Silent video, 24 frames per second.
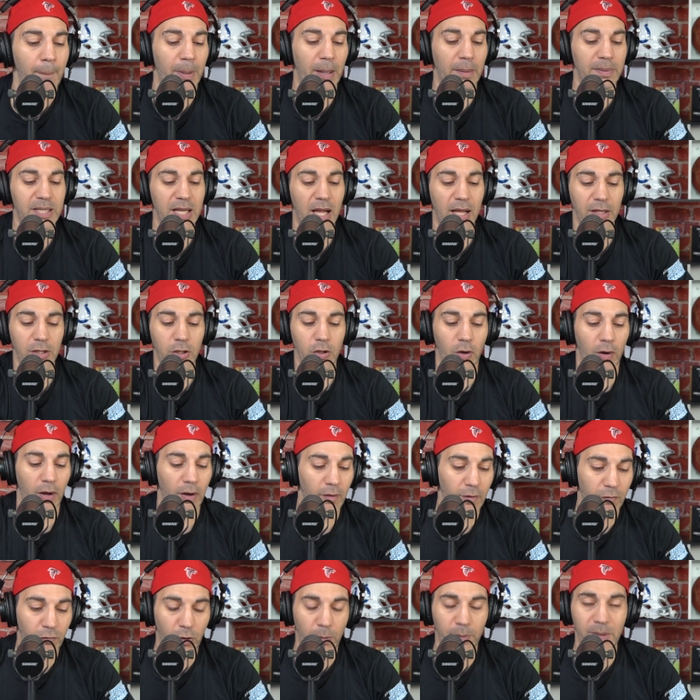But I'm telling you,
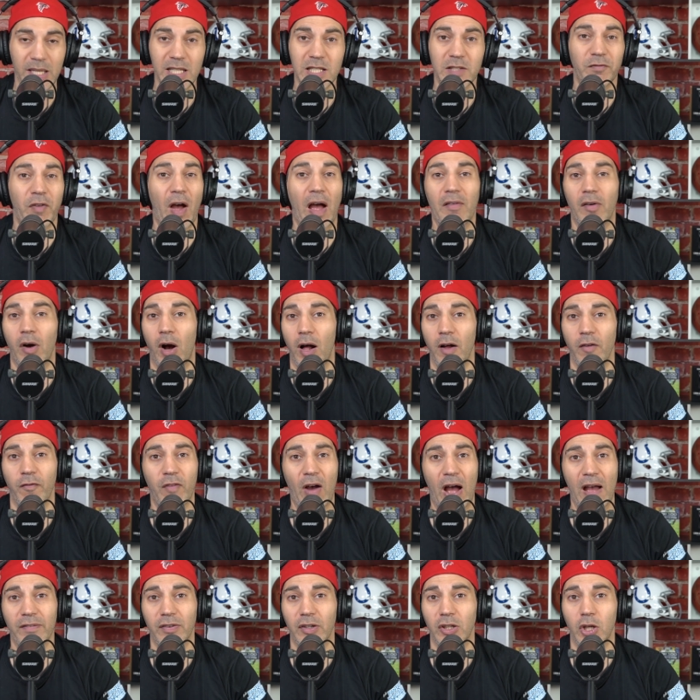from these five, all
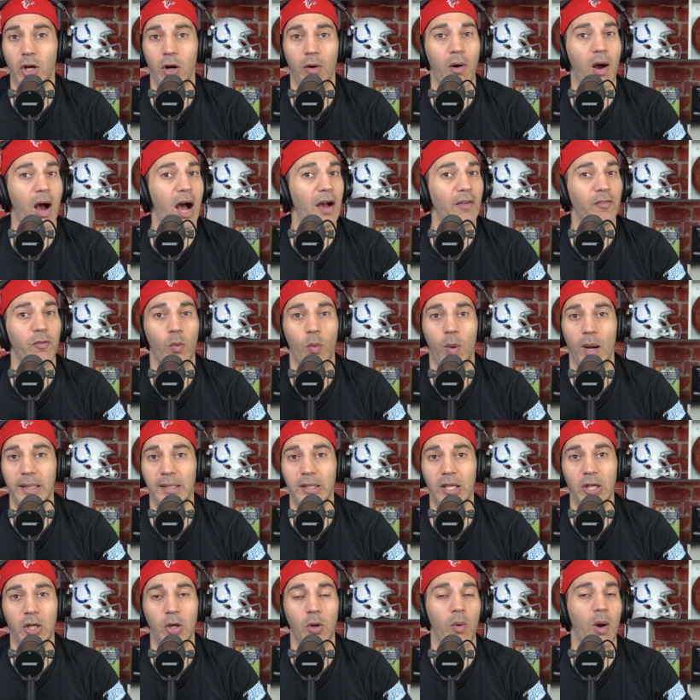five could go off,
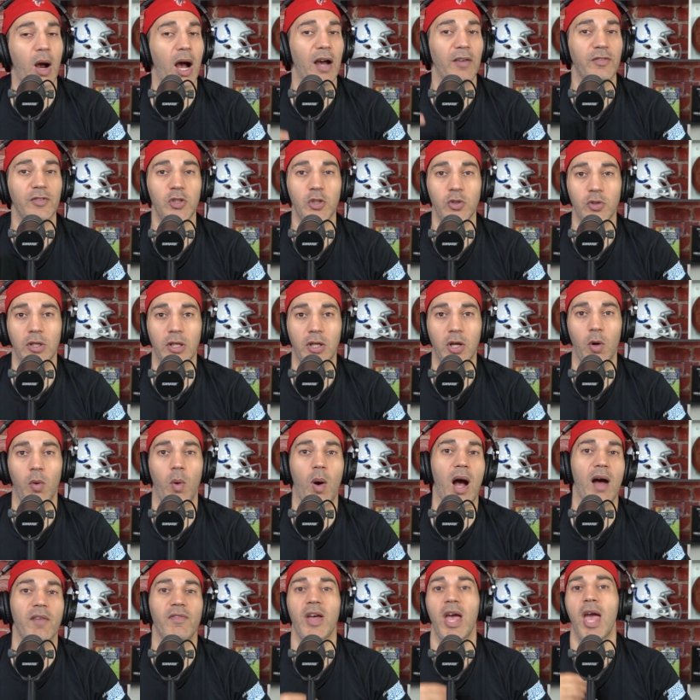one could go off, two could
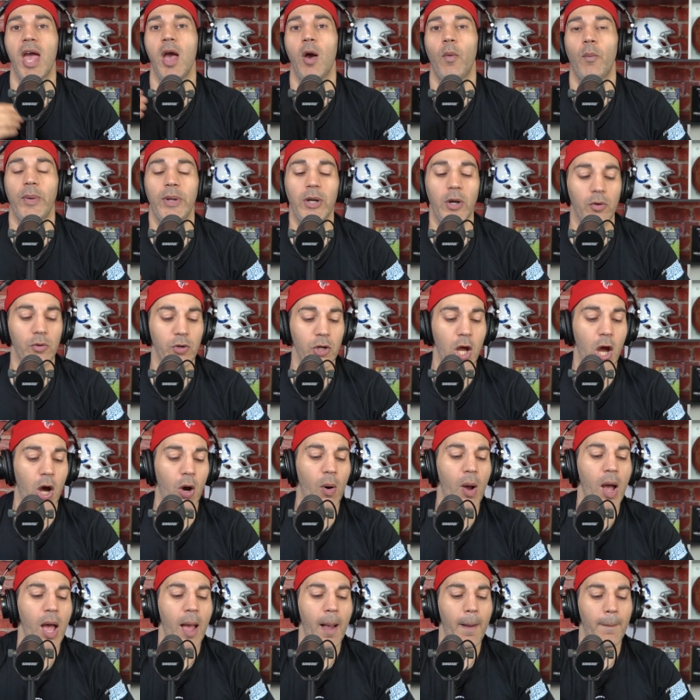go off. We don't
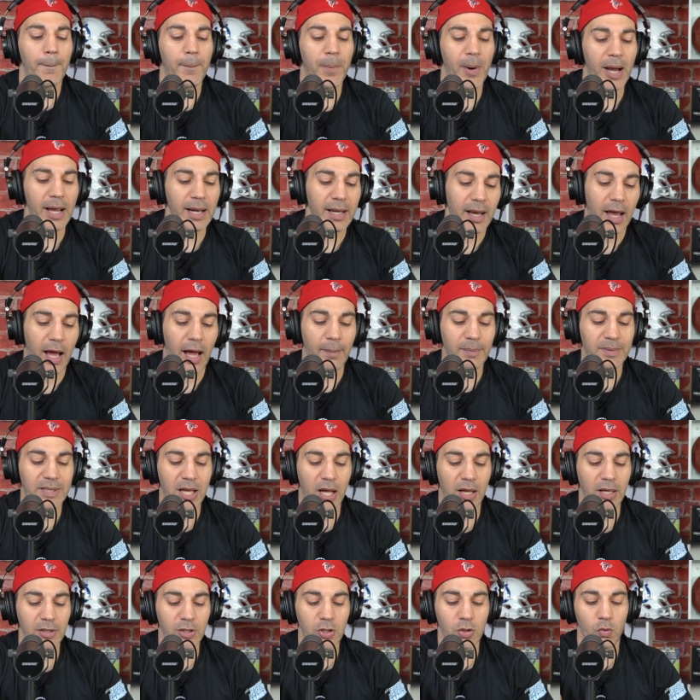know, but I'm
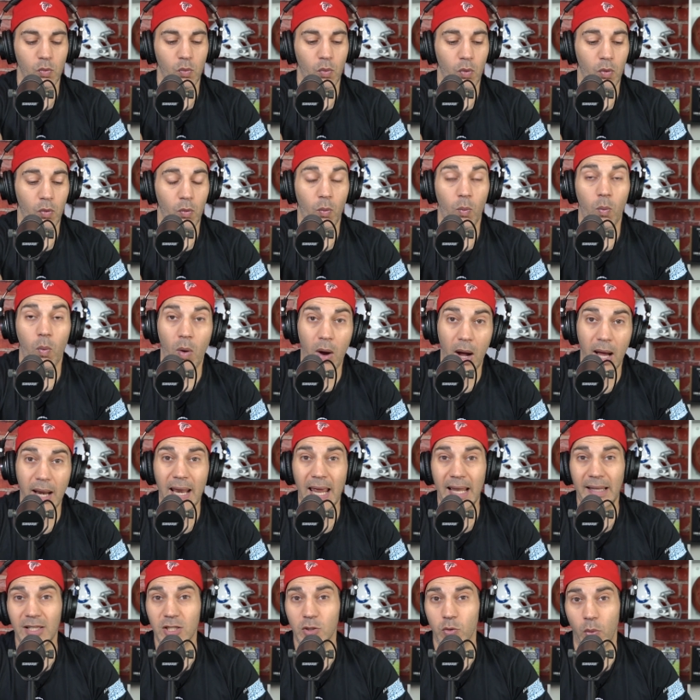telling you,
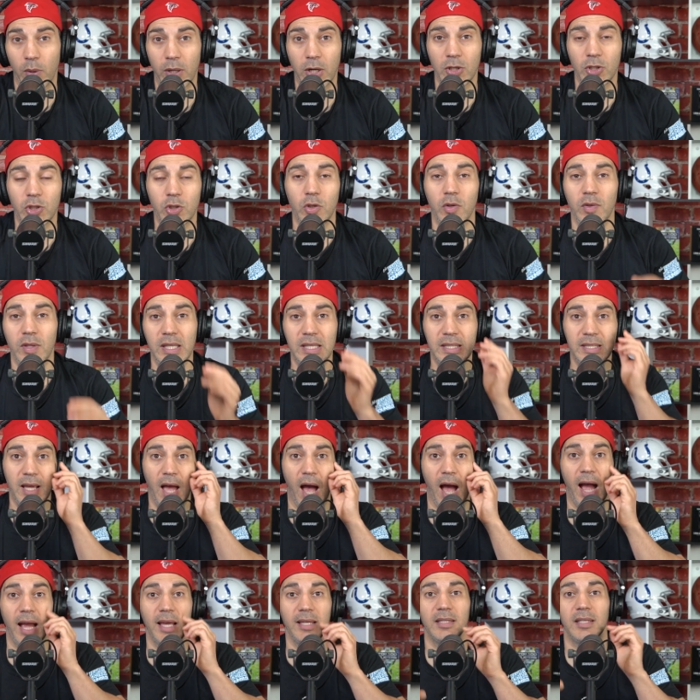one, at least one or two of these
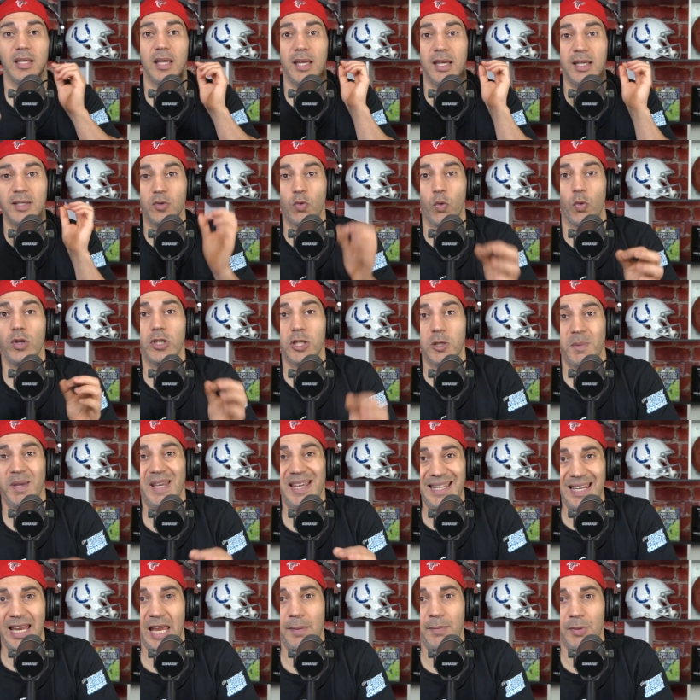guys is going to
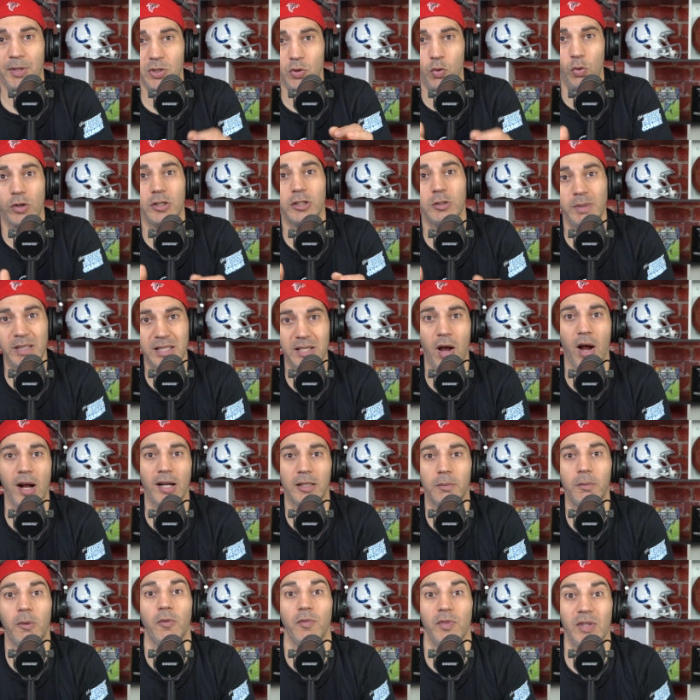be a name that's going to be
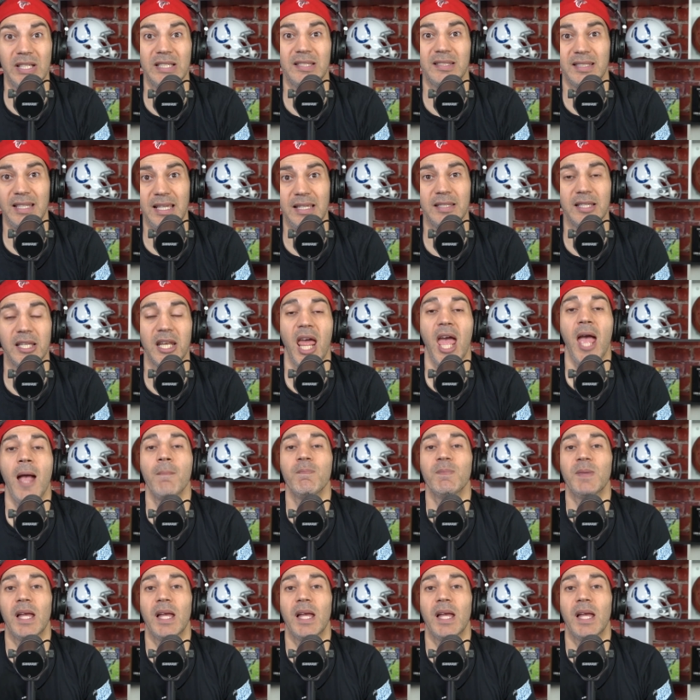talked about this season